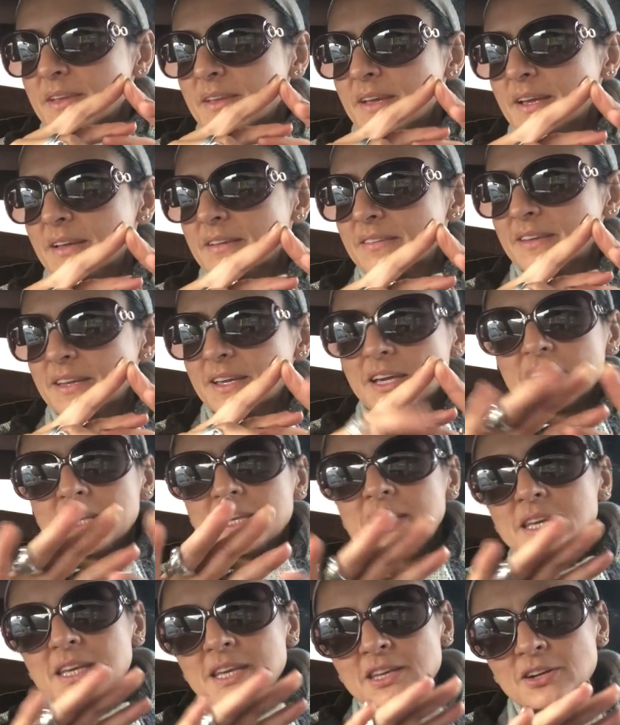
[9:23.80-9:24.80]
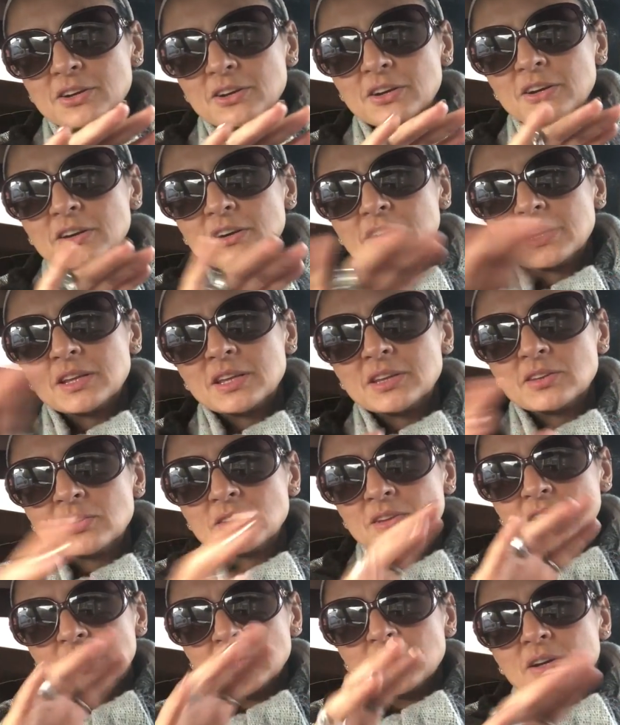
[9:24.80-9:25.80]
has like a heater and
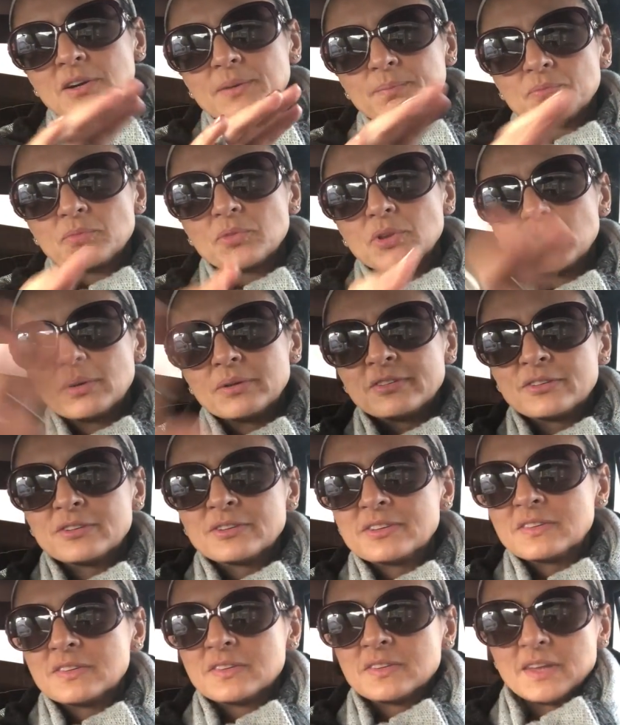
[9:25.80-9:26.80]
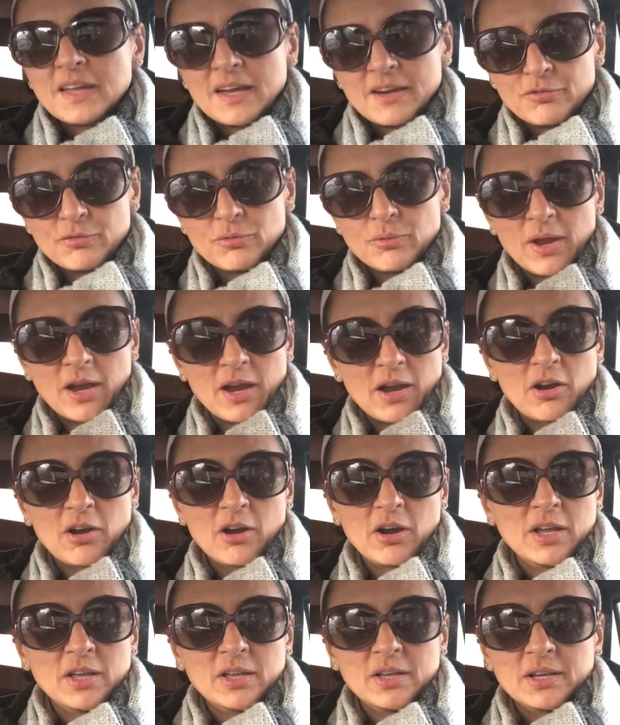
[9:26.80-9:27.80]
all sorts of stuff
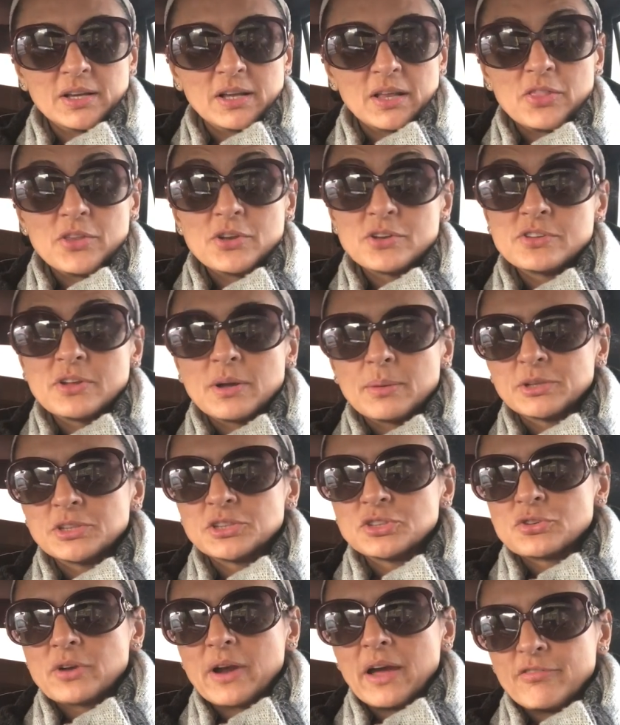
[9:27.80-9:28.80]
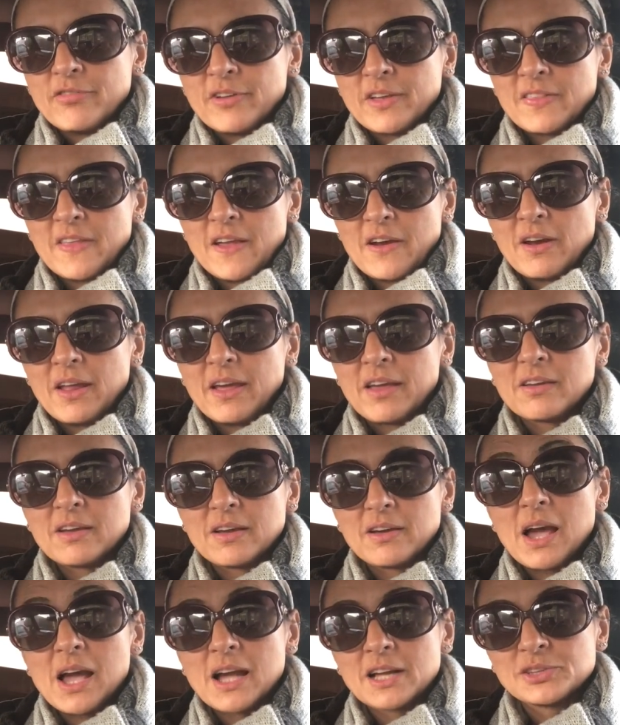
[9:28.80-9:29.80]
where there's not much traffic there, like
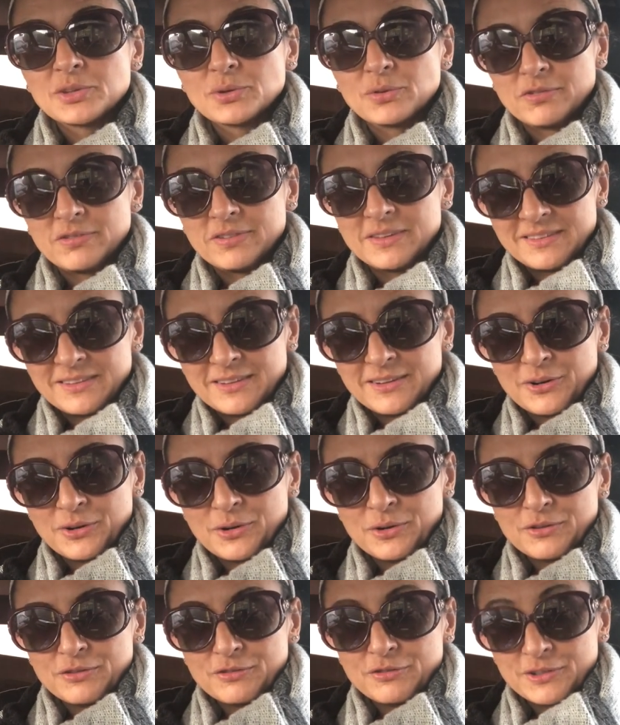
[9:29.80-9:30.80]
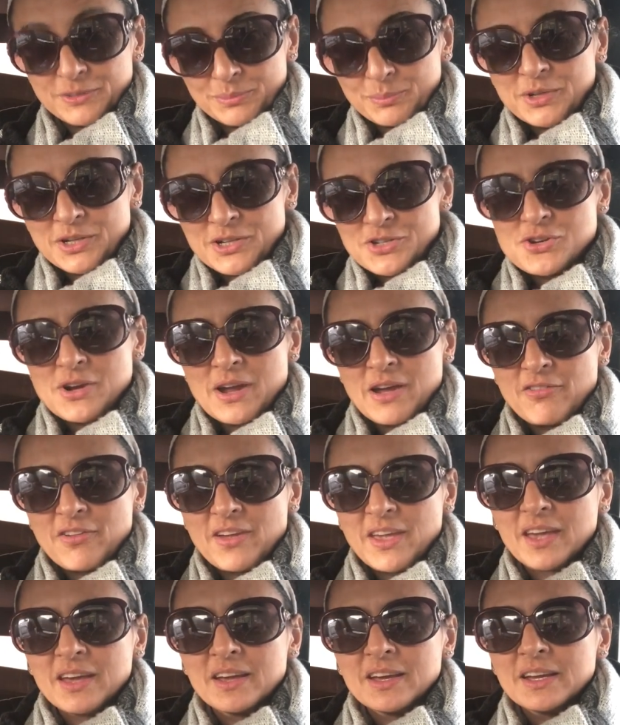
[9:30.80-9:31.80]
actual physical footprint
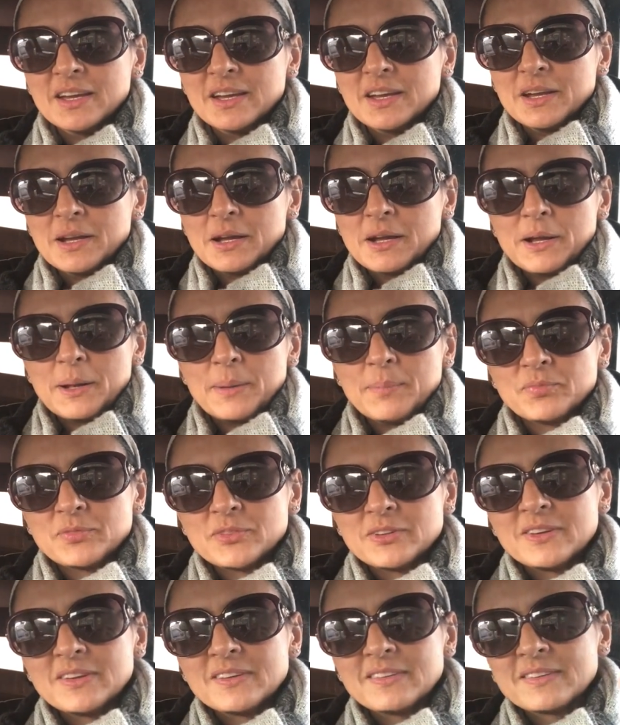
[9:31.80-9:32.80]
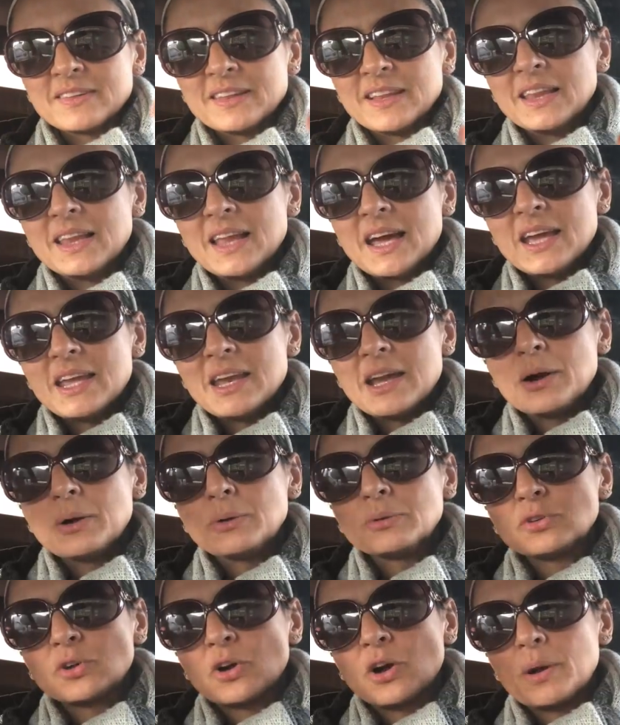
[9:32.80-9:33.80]
traffic. So the slide
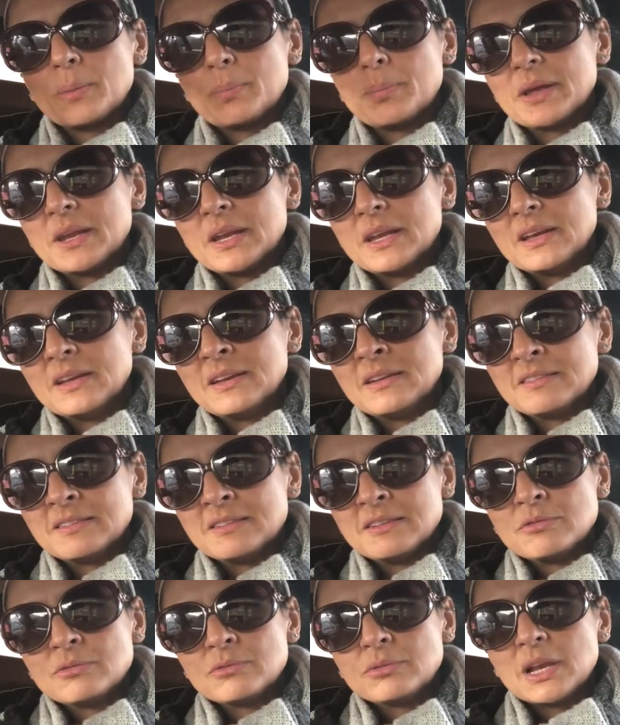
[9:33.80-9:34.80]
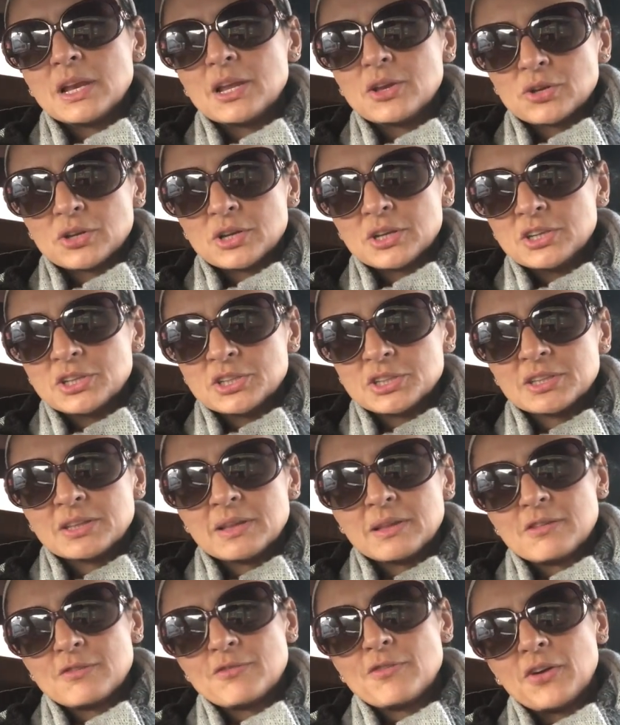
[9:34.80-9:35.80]
out carpet is in really good condition.
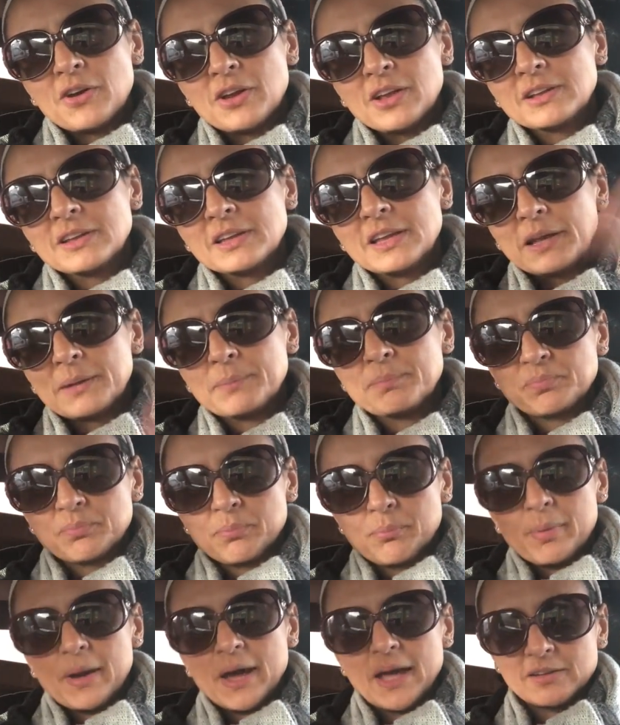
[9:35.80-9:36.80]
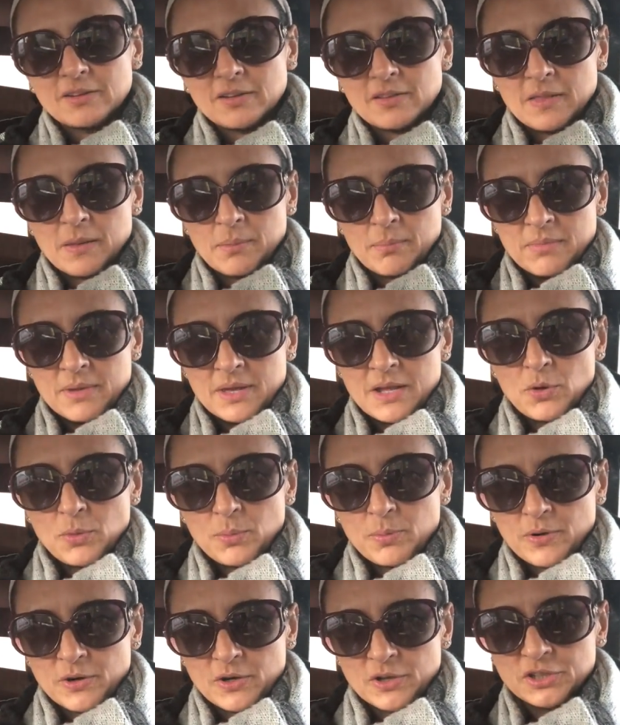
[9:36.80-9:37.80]
It's very clean. But the middle
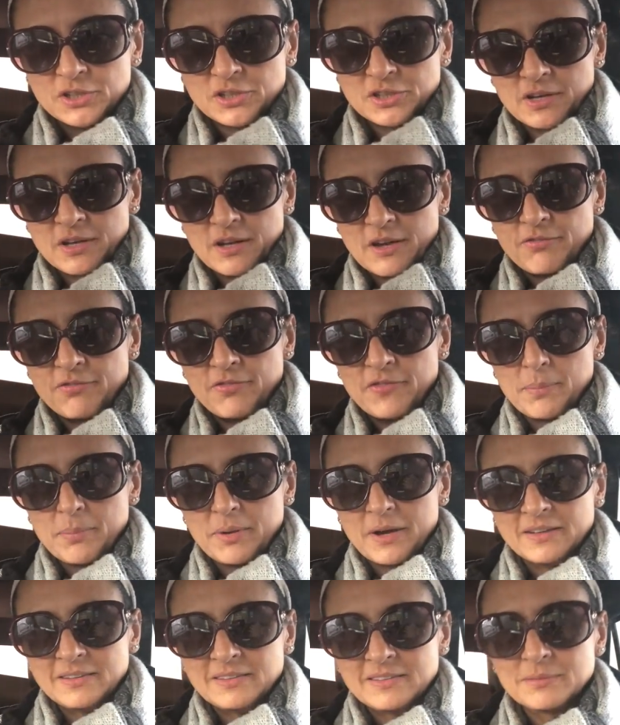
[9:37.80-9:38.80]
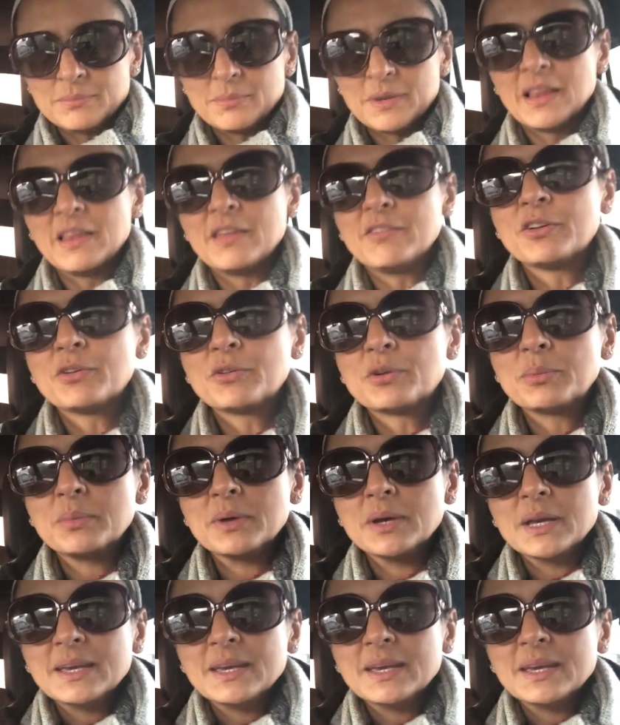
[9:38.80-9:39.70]
portion of the bus in my living room